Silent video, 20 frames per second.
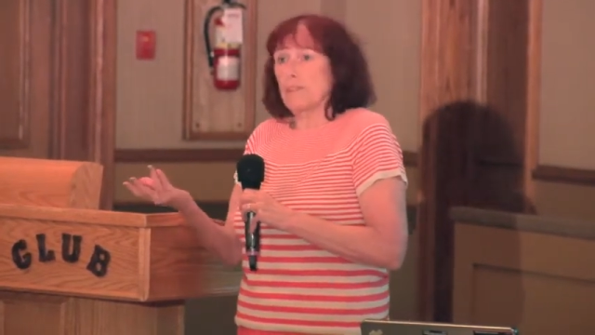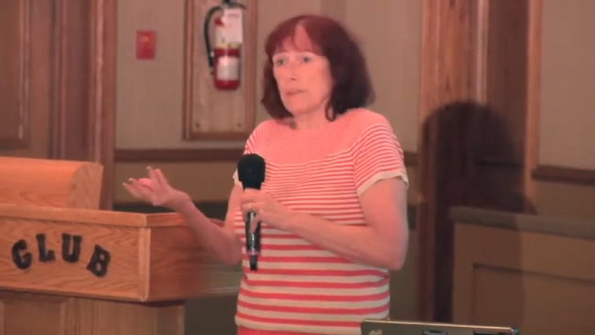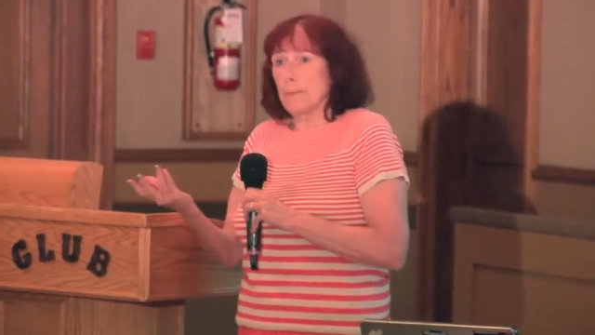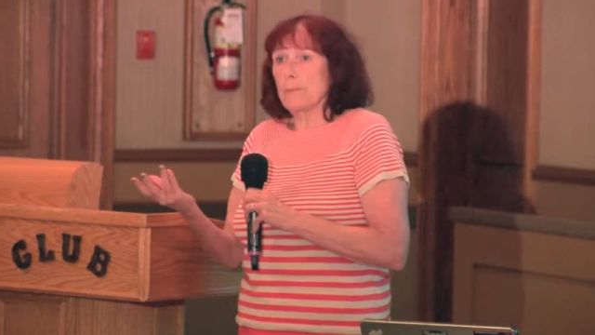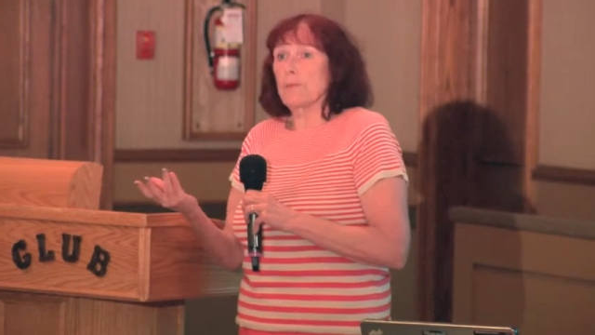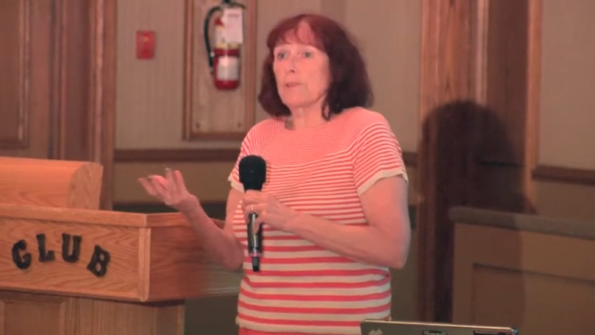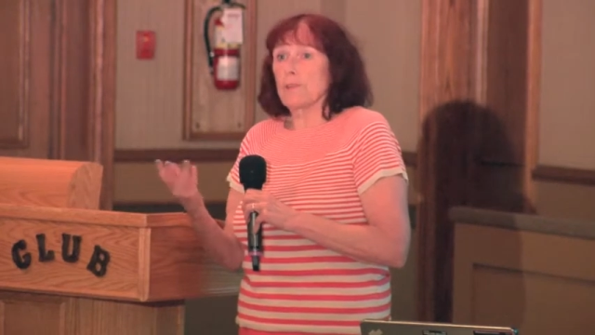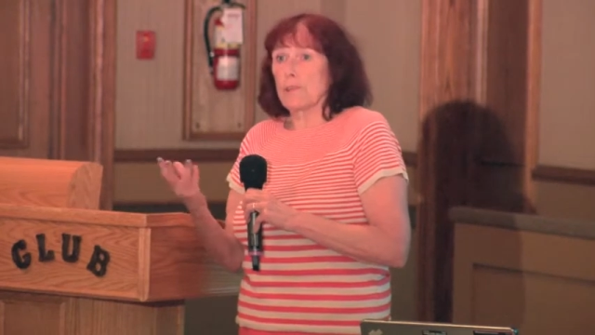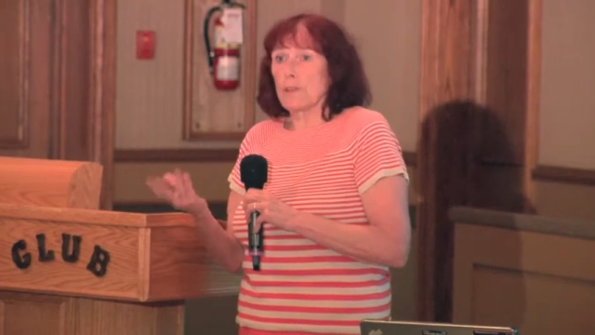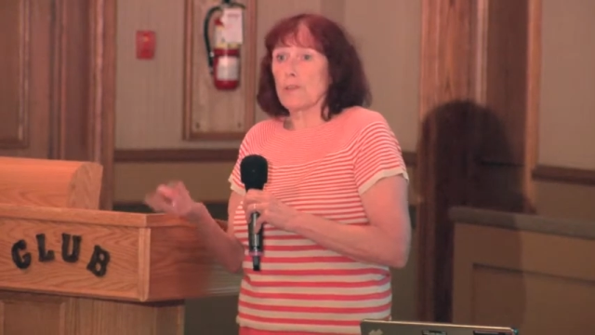
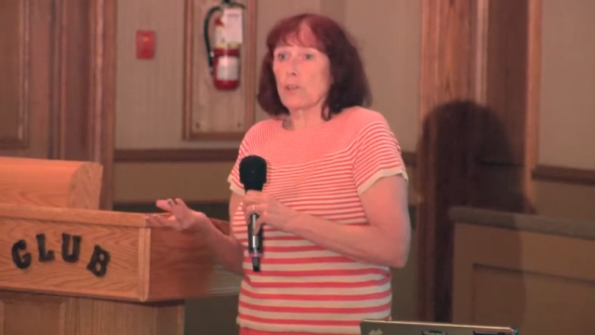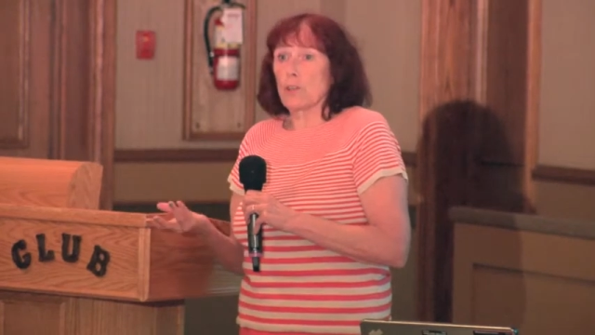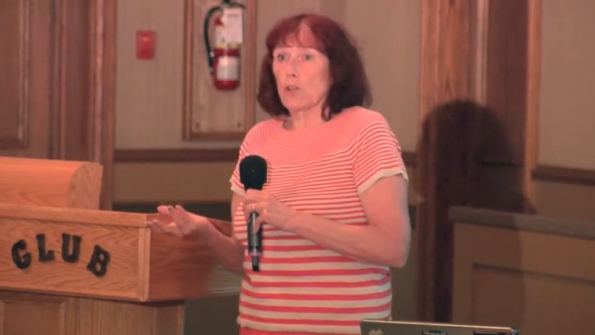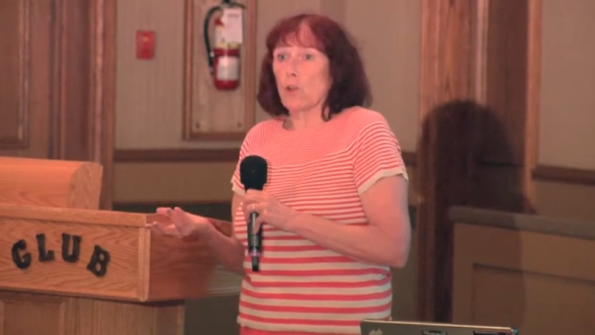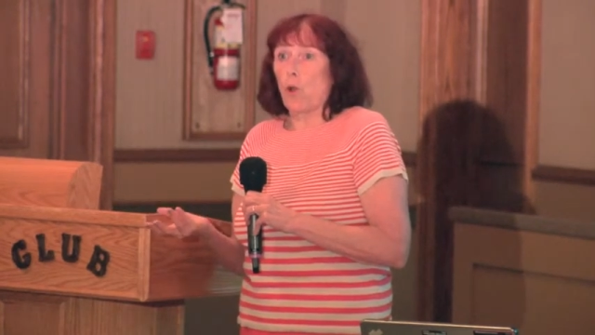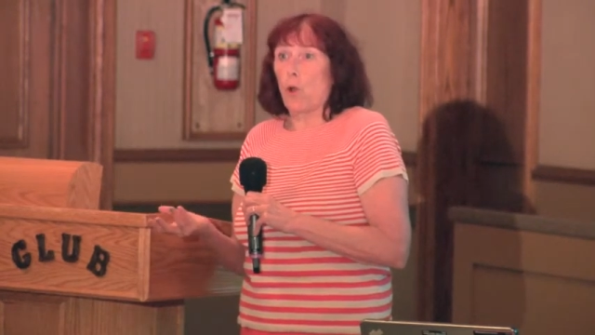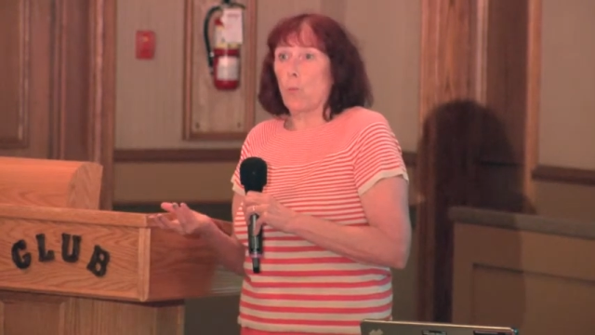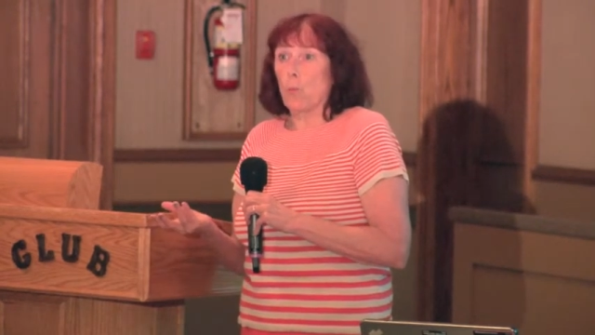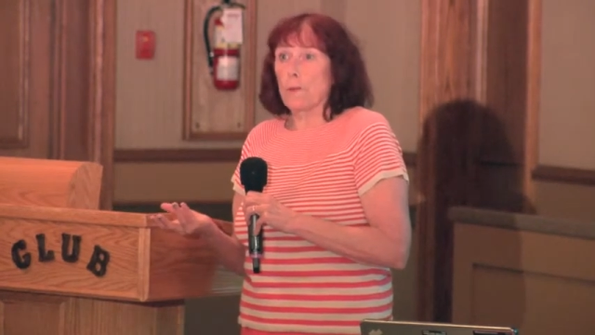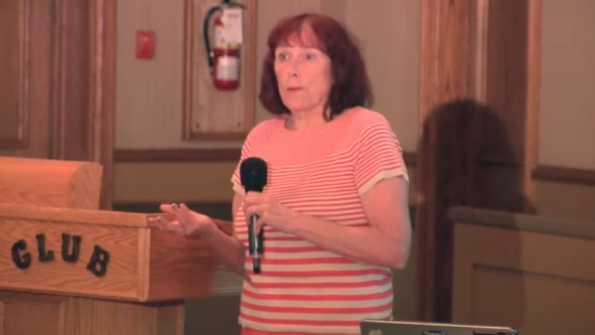substances to
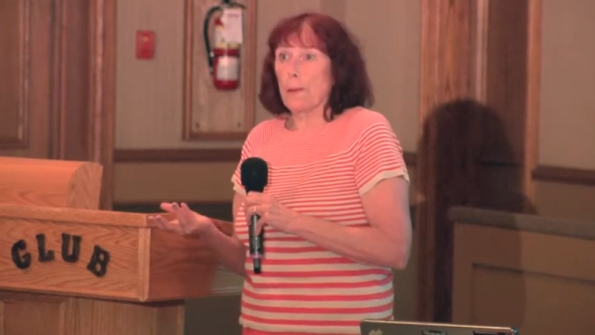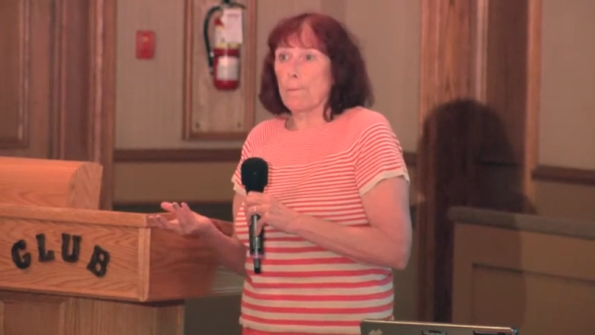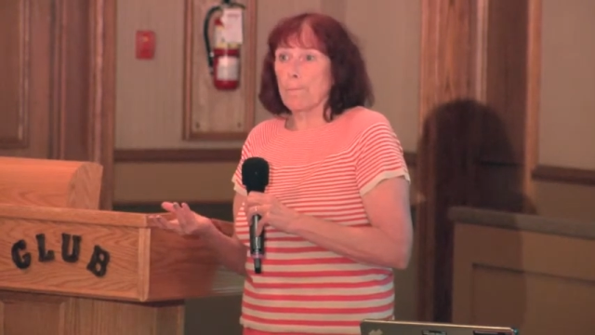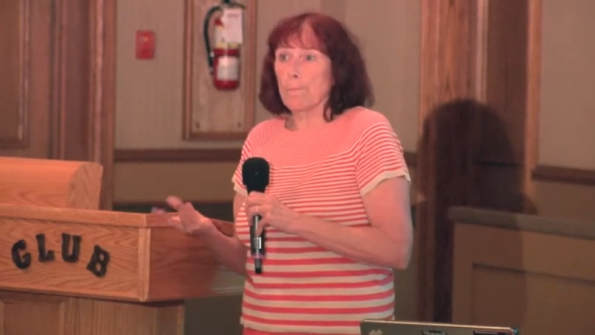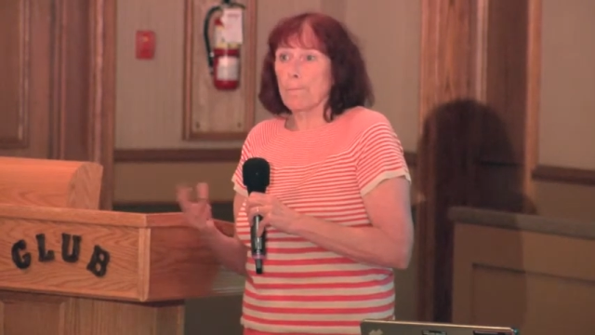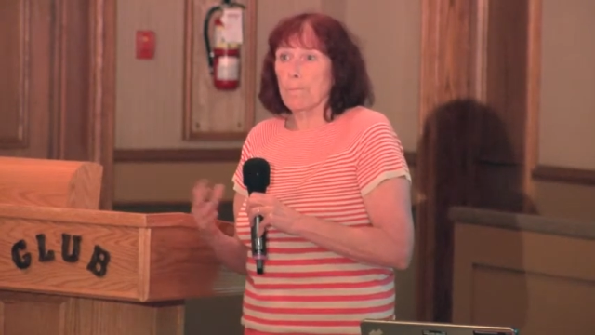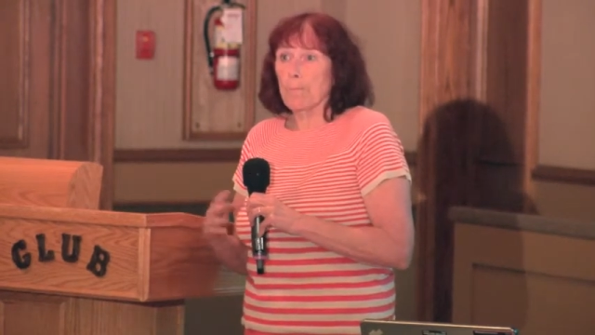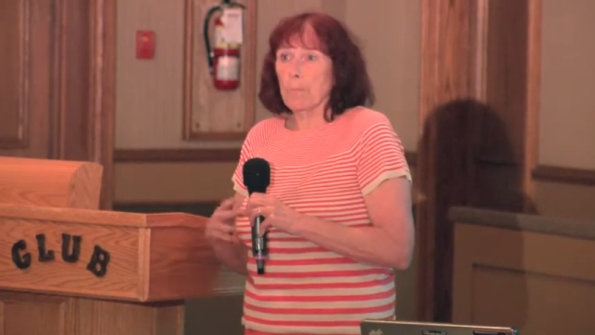cope with it?